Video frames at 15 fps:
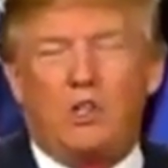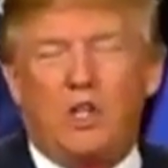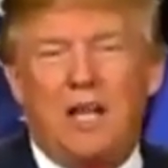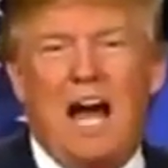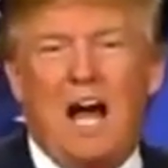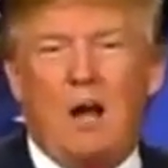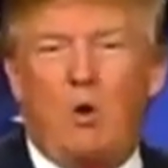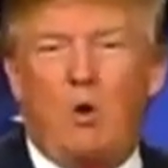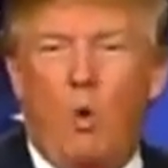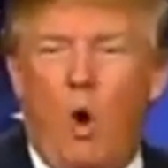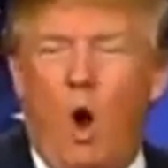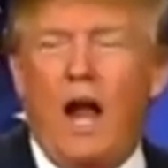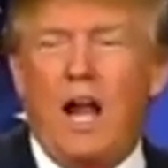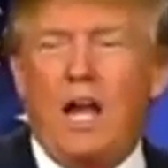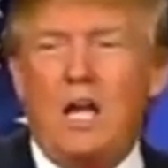not
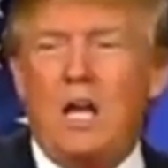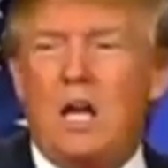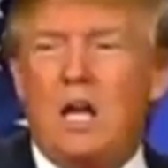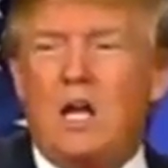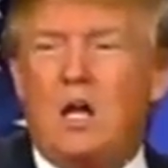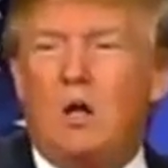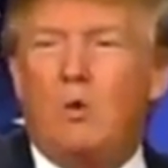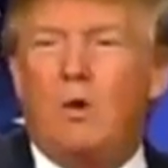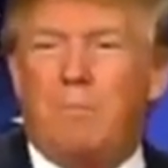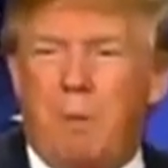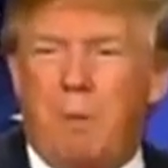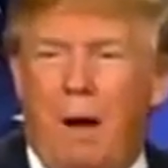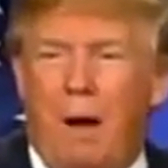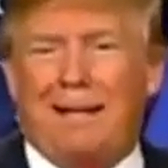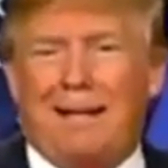one
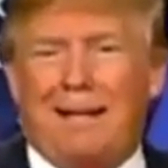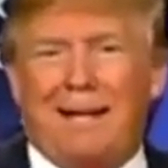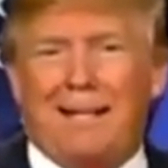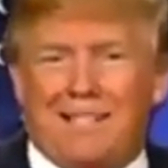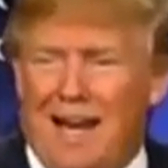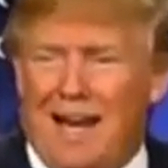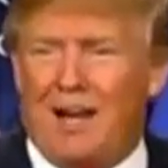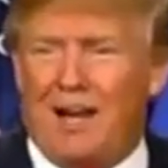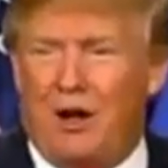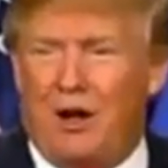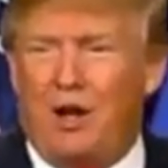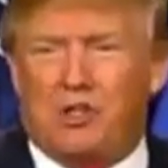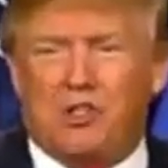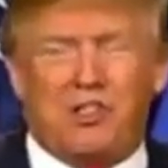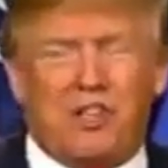Republican senator. Here's
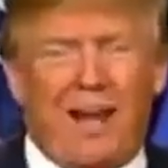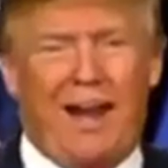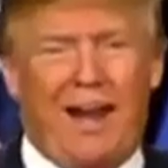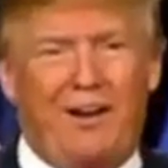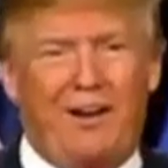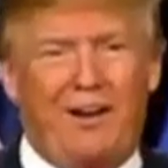a senator.